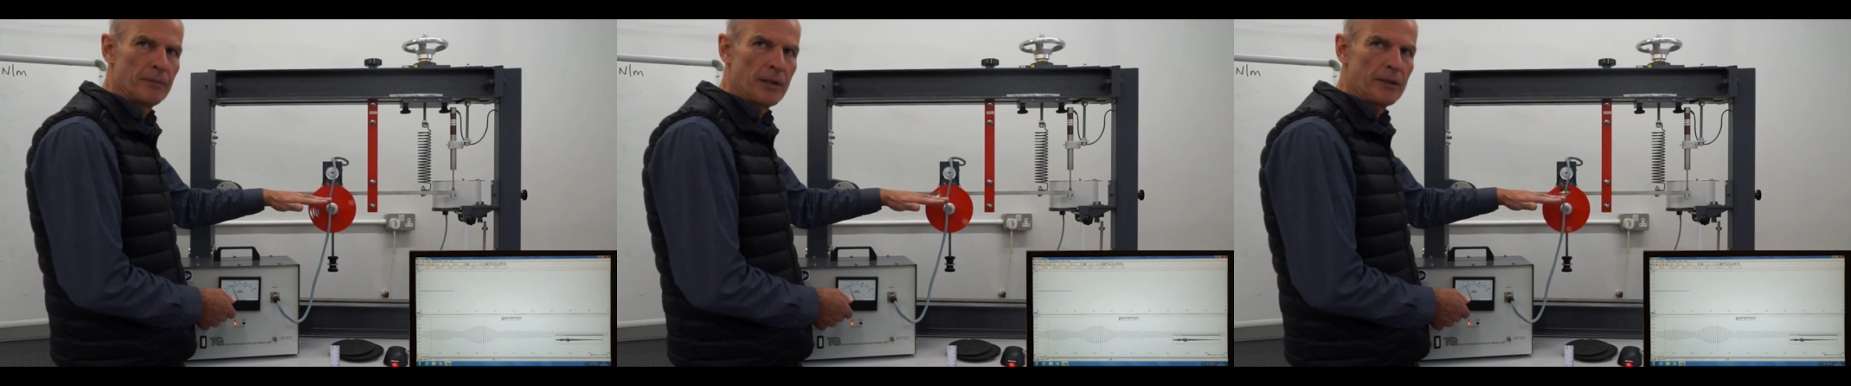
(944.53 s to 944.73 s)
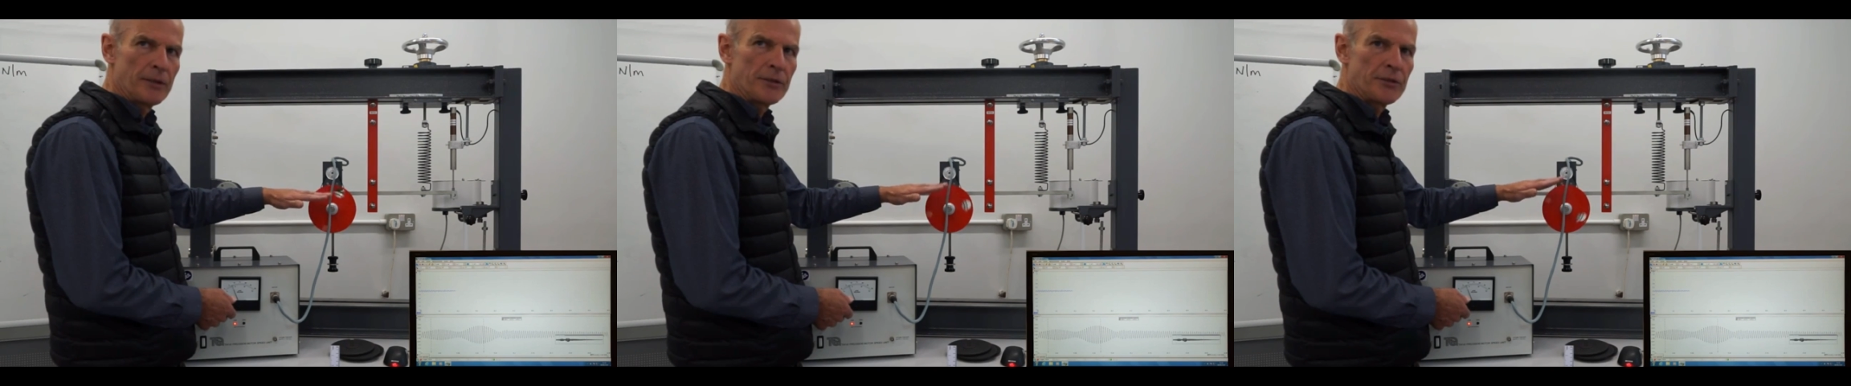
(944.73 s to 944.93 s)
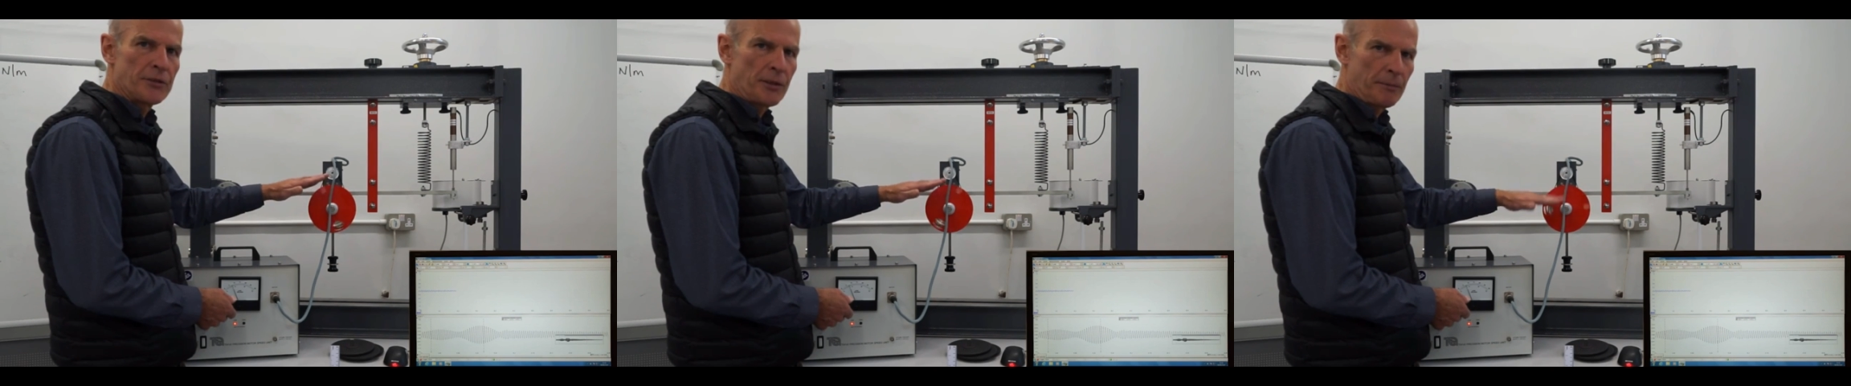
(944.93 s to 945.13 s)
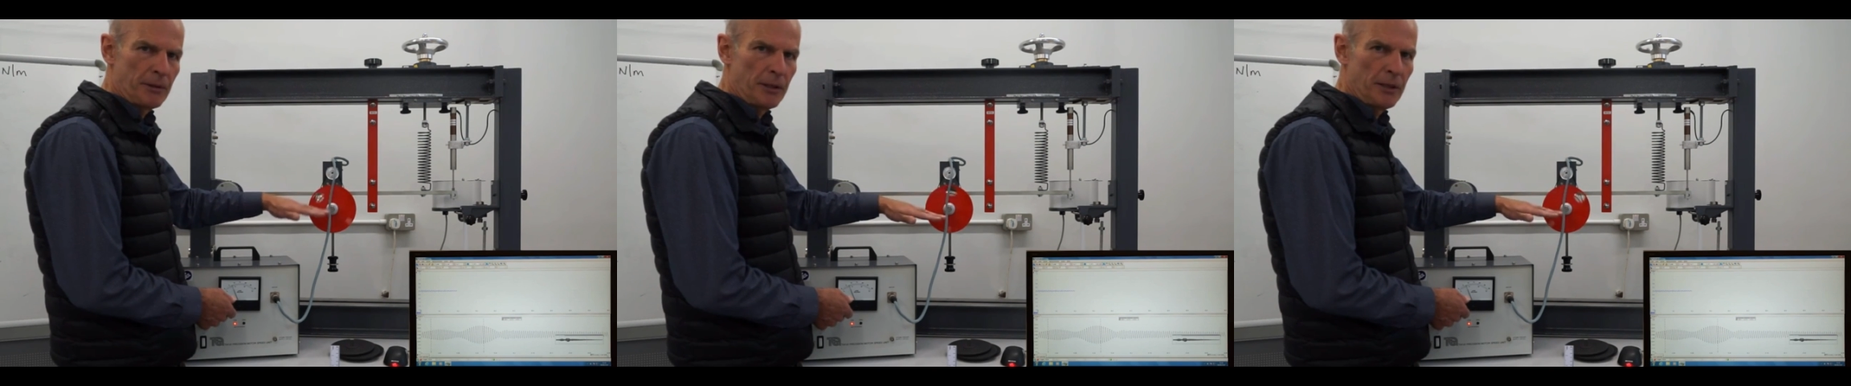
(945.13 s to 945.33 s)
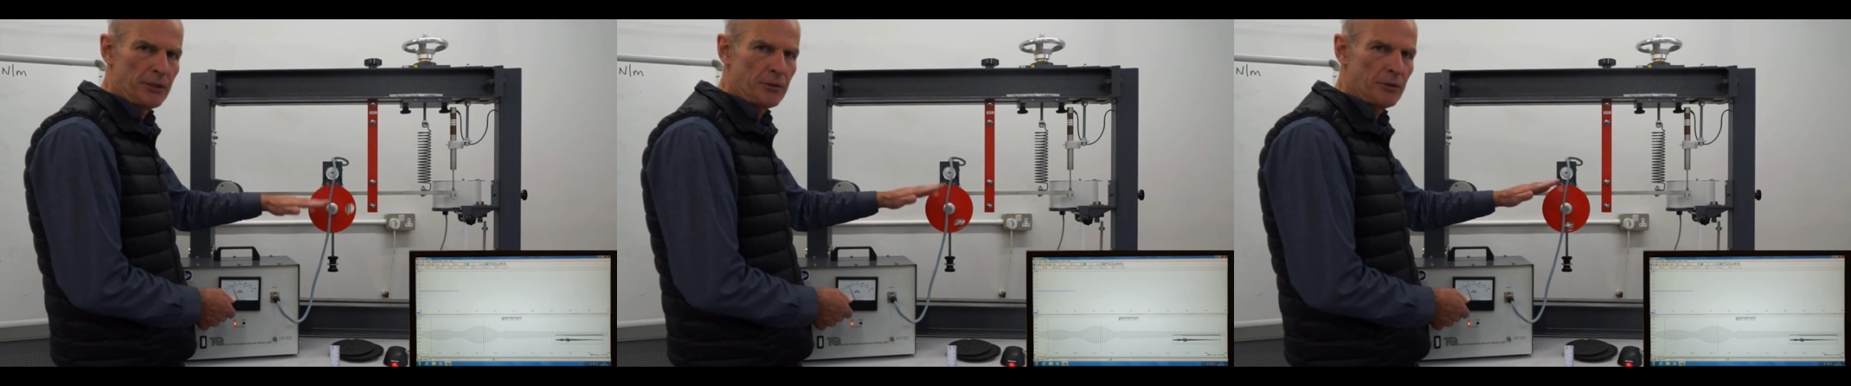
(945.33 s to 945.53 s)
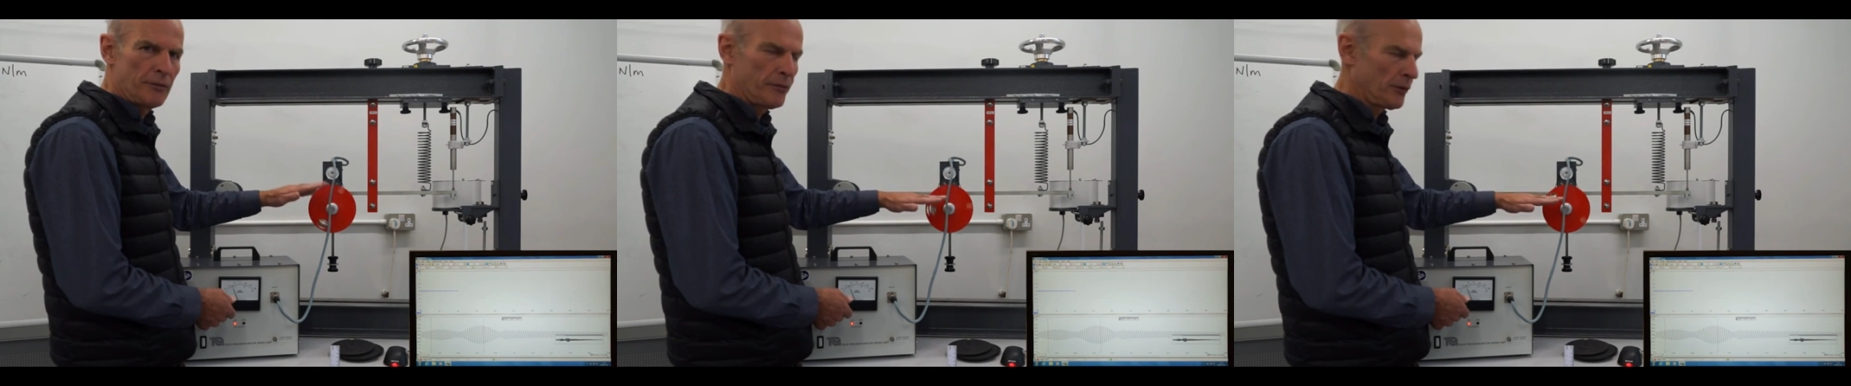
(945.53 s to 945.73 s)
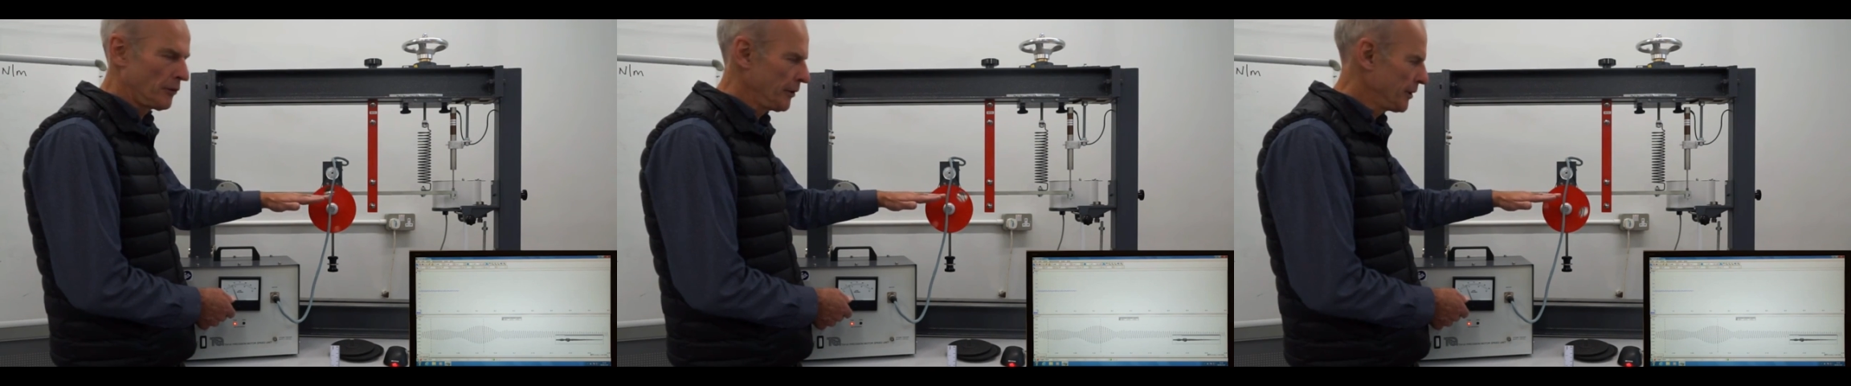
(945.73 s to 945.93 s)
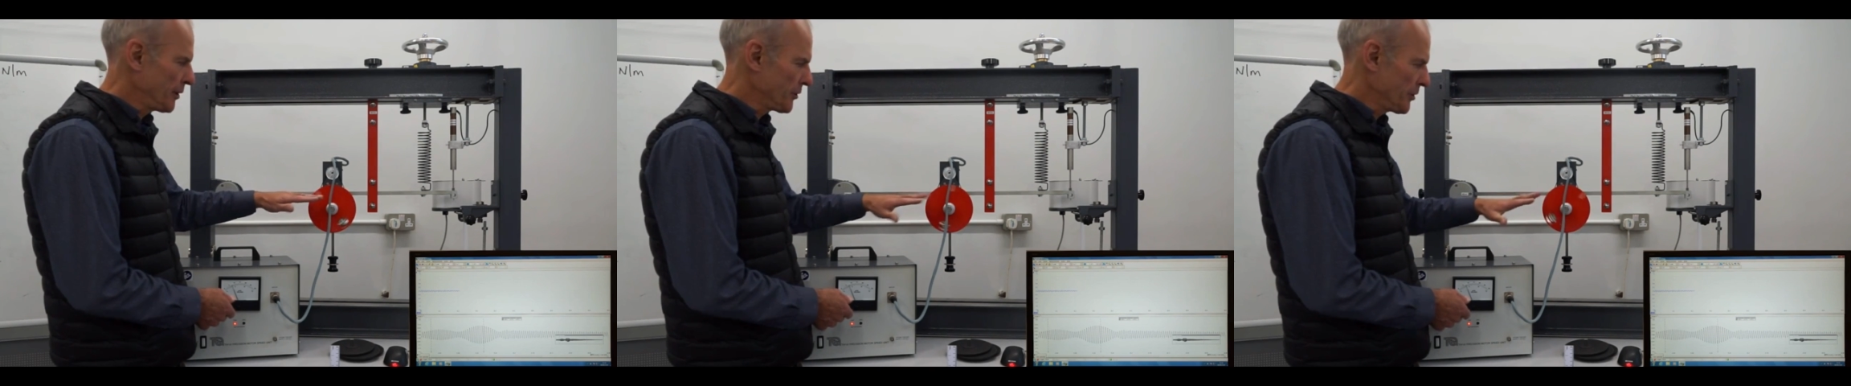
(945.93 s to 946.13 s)
and this is something you need to
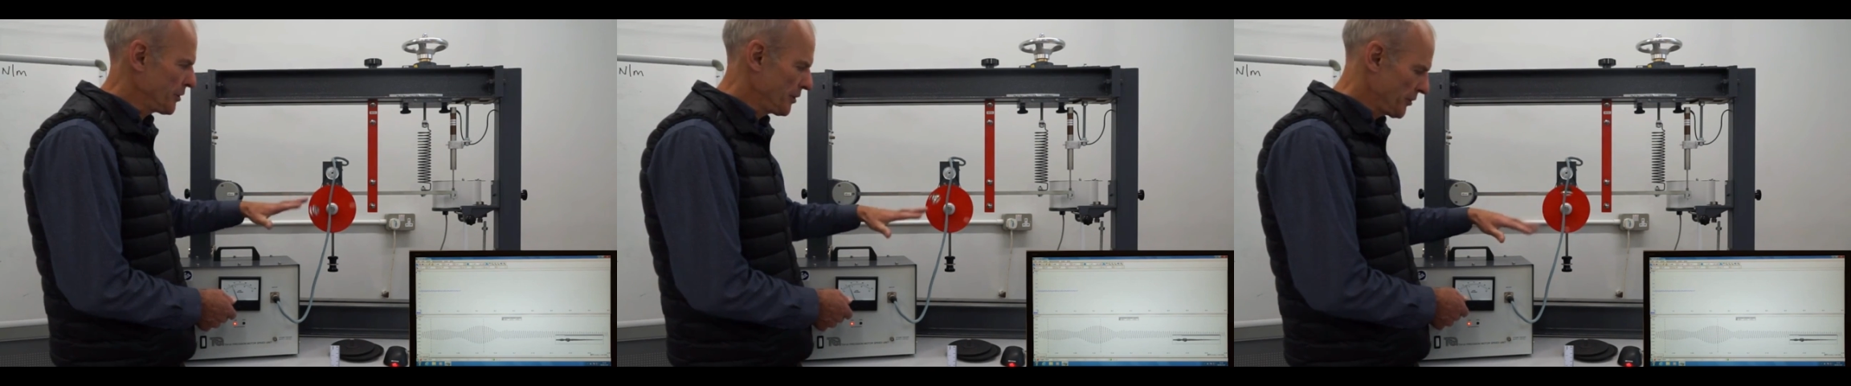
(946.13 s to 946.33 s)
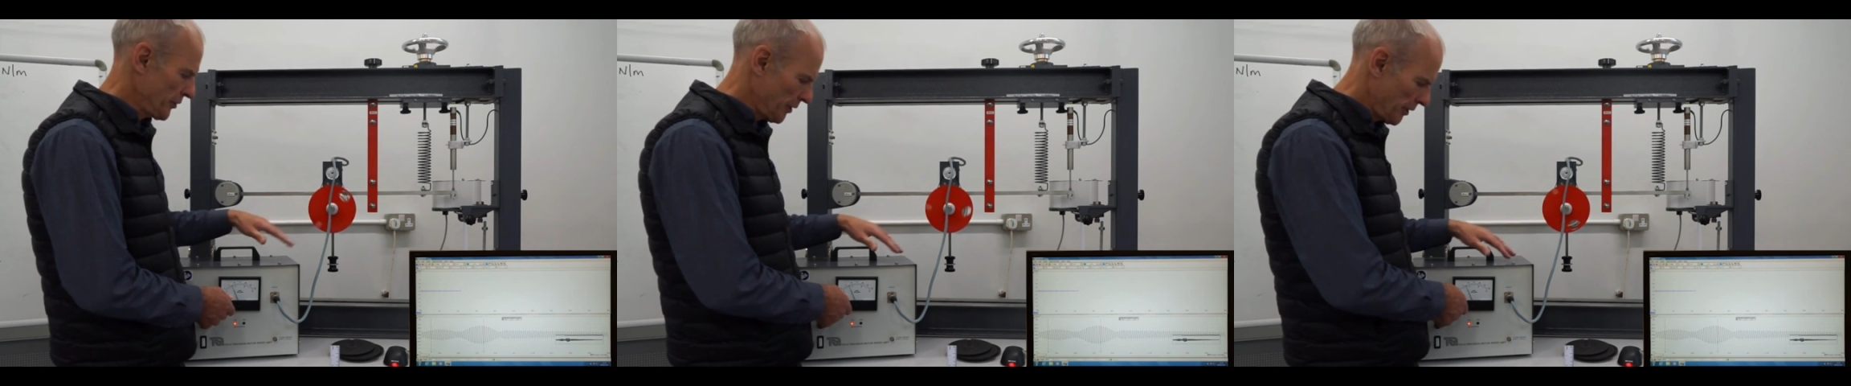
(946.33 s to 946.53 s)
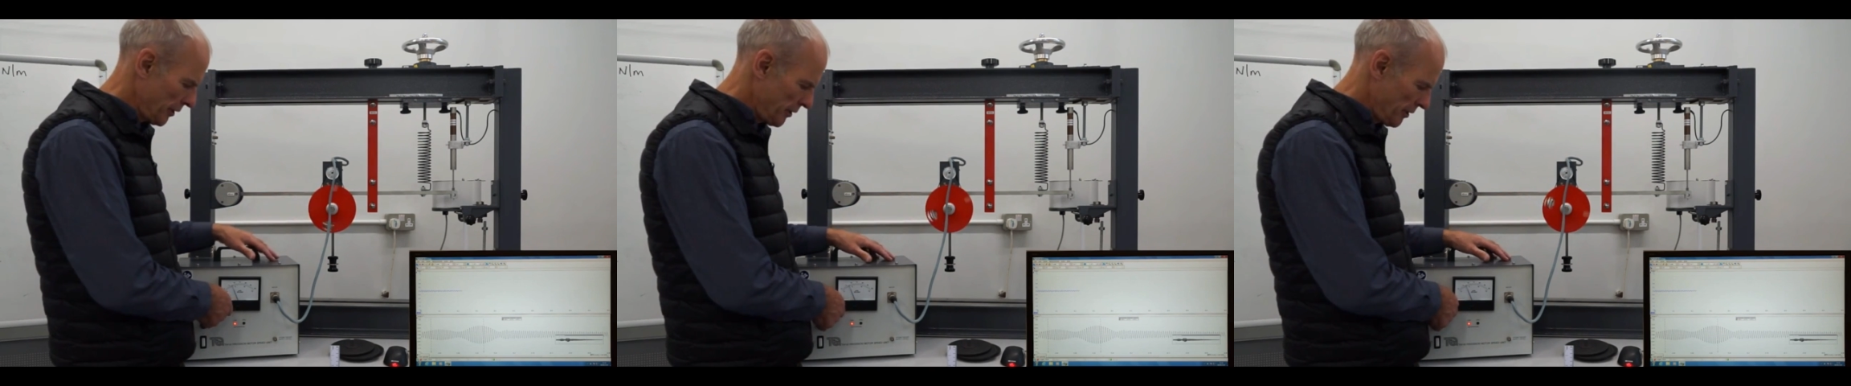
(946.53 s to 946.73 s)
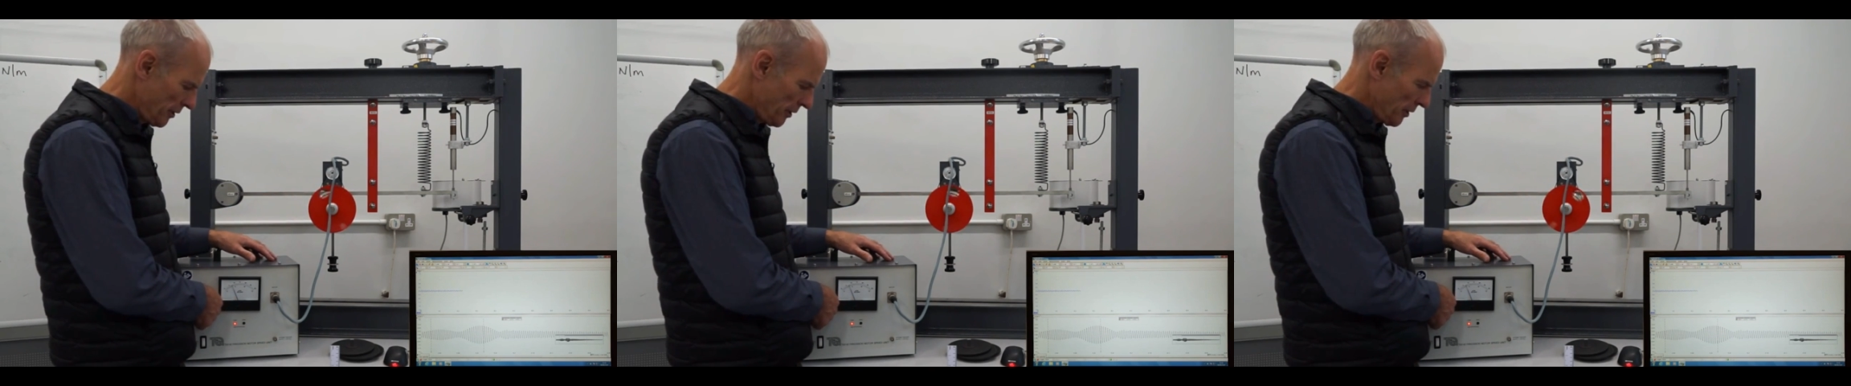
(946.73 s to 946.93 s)
avoid as a design